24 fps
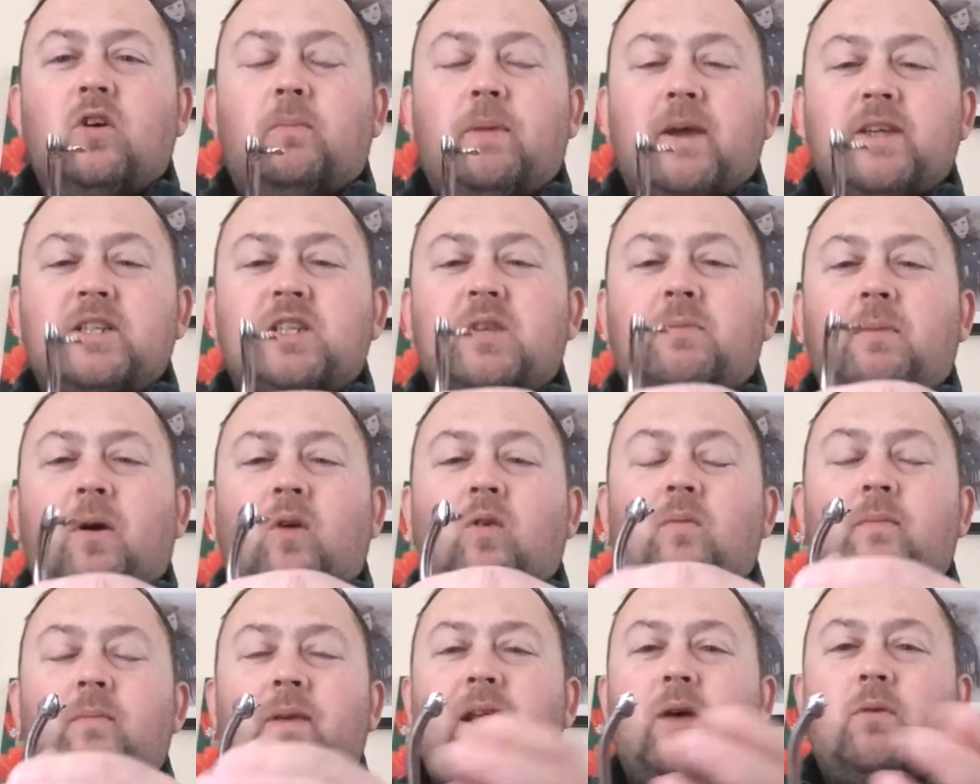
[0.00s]
best
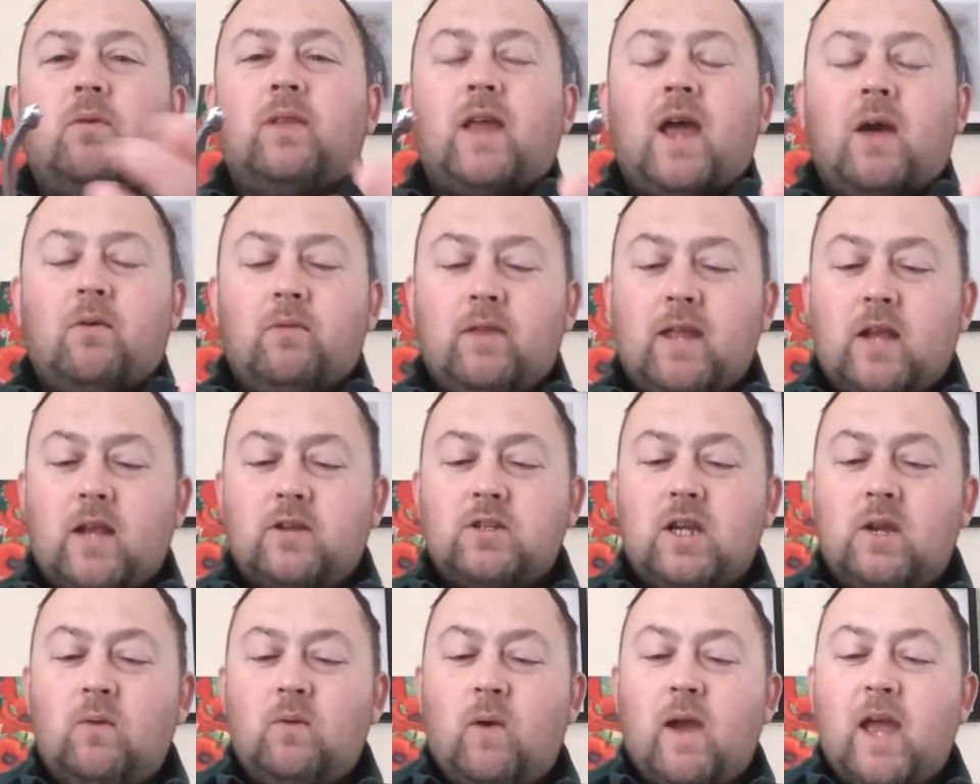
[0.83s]
about them and how they
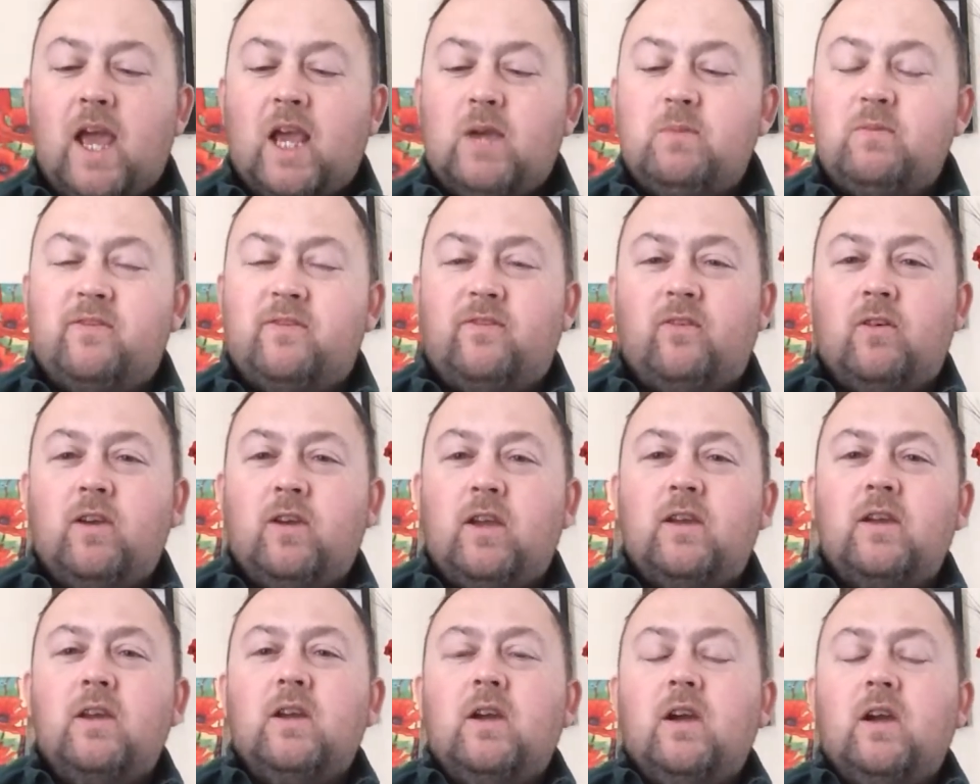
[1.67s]
actually work before
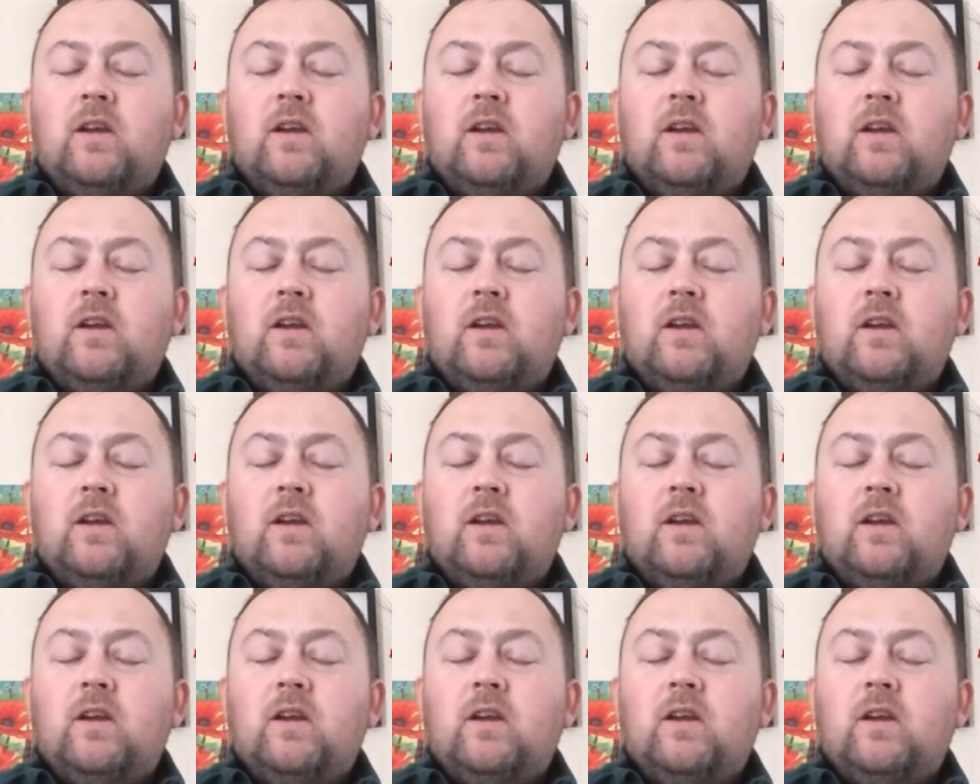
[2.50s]
you